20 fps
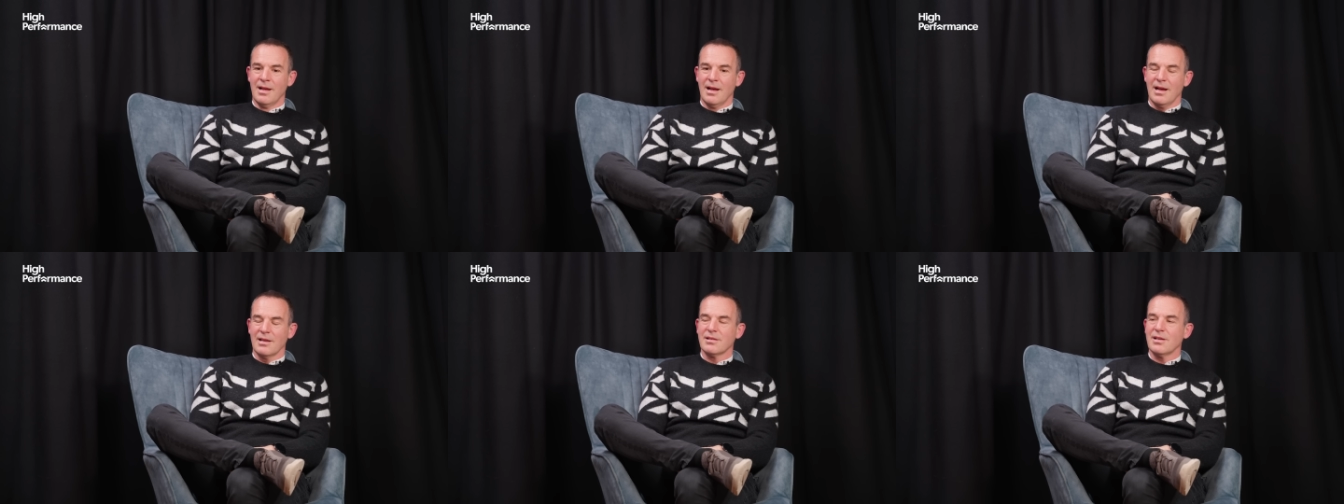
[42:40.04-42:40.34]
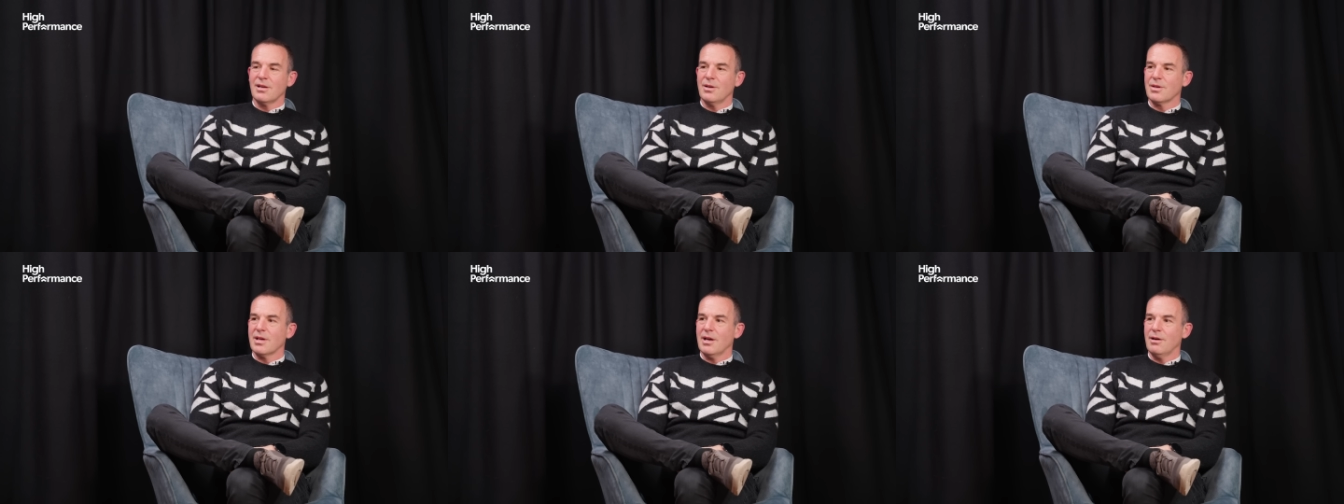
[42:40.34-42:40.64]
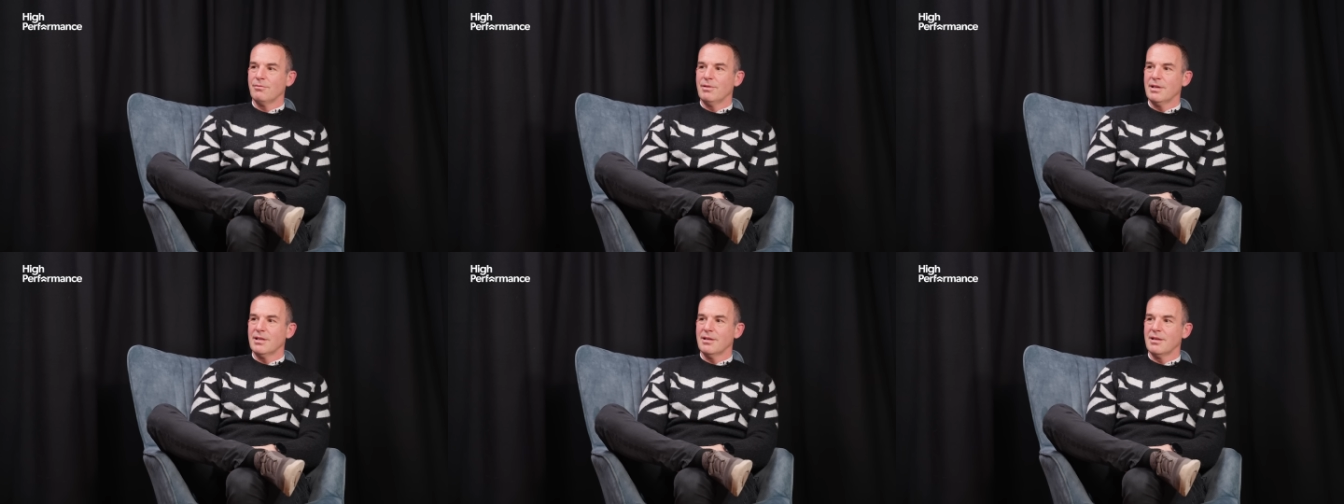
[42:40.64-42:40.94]
I said, okay,
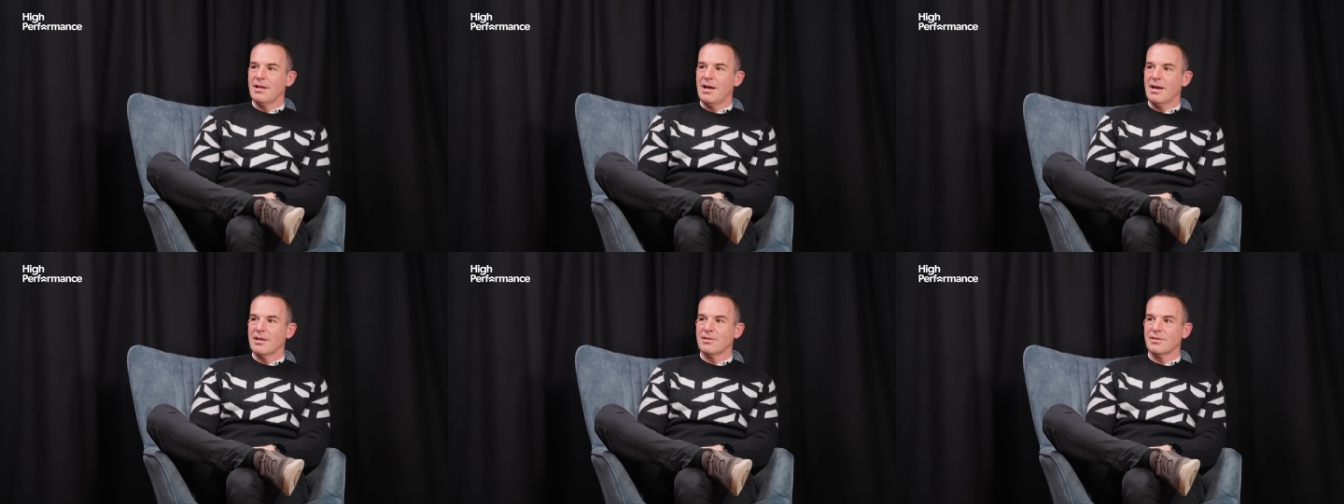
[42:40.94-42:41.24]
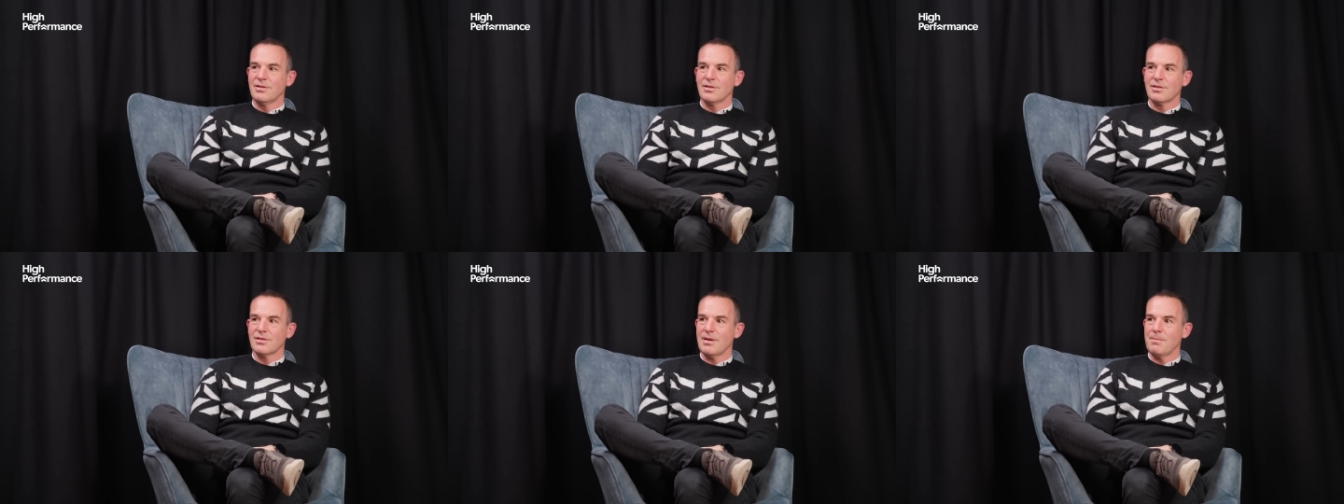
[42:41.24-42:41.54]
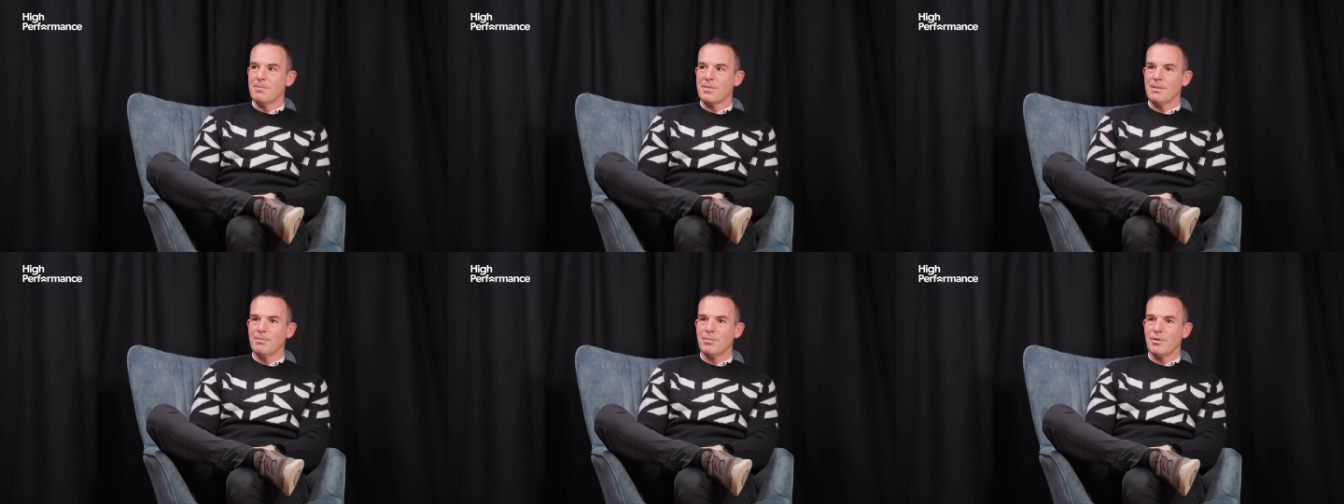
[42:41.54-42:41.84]
I'll read the lines. And
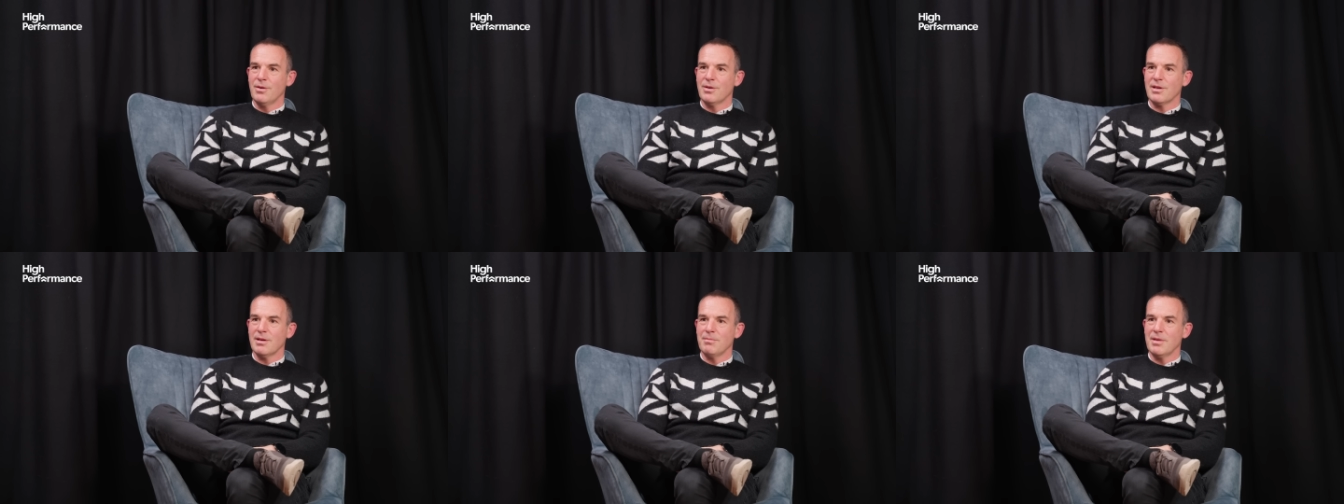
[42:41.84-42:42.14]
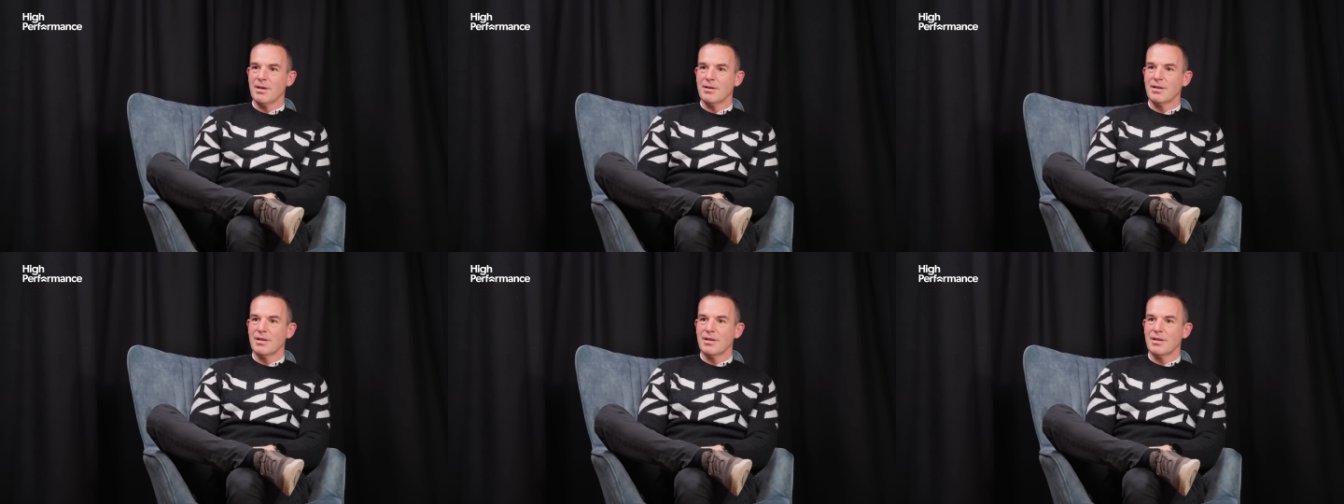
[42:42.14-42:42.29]
something broke in me.